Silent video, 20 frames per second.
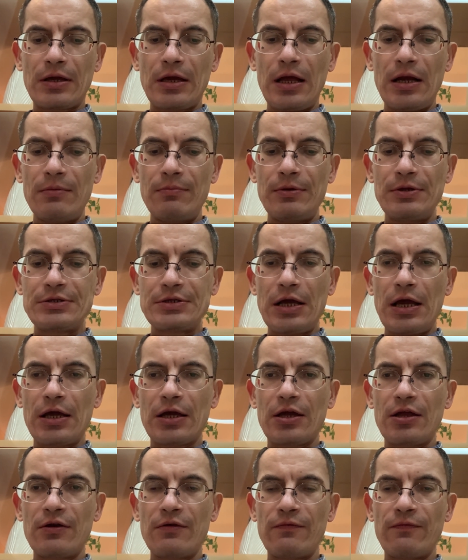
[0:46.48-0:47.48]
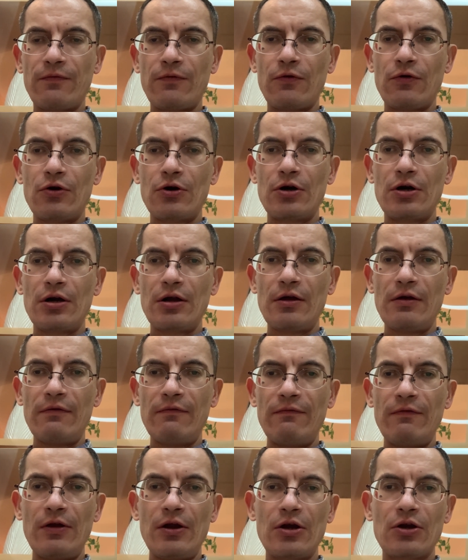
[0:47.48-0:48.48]
can be taken for
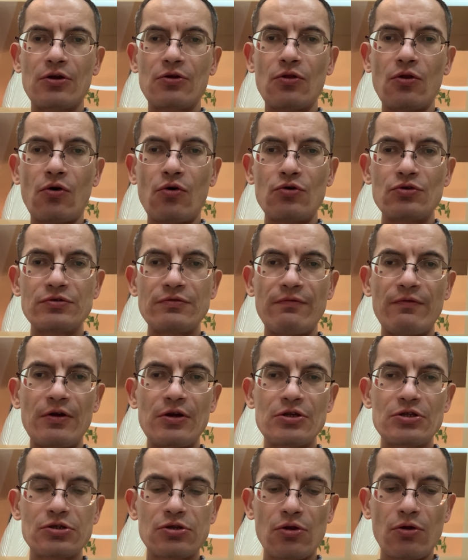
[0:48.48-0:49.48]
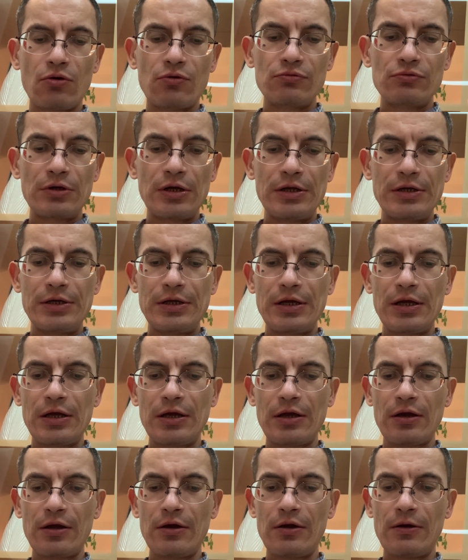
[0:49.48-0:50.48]
very close, very slow
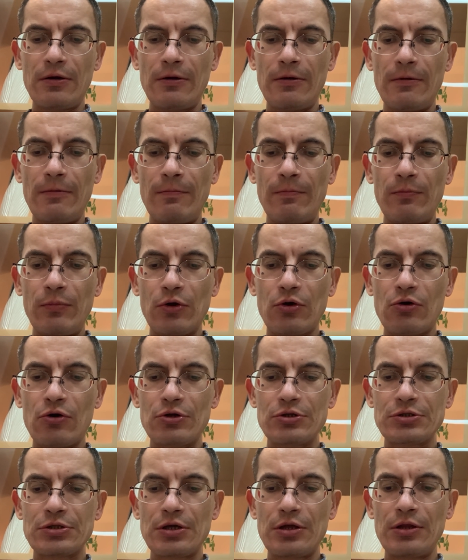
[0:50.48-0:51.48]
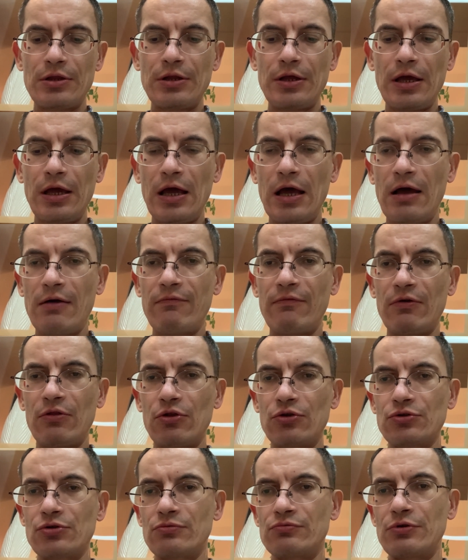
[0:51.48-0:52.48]
reading, because they have a
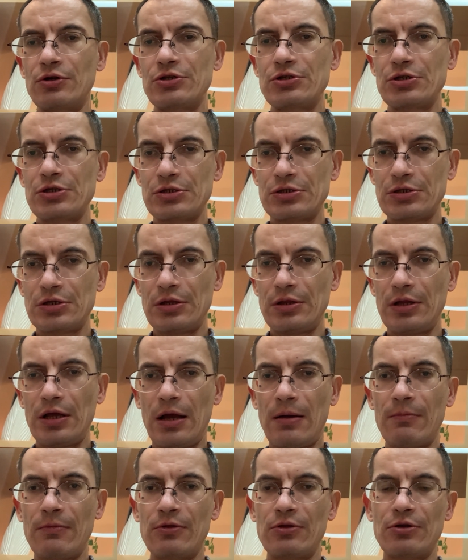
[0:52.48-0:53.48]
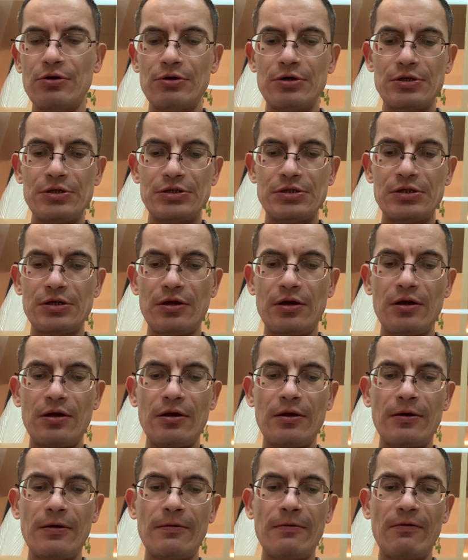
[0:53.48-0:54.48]
lot of richness in them. There is
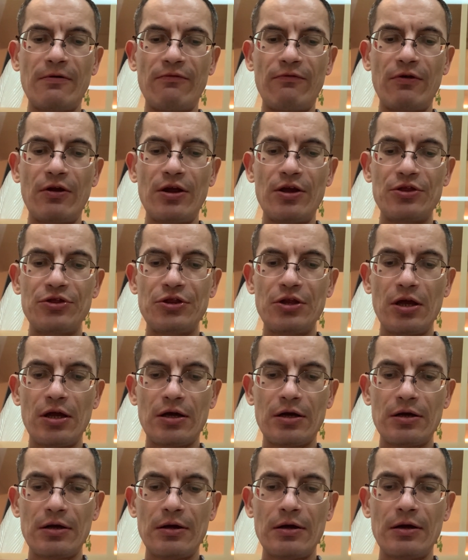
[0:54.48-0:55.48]
very thick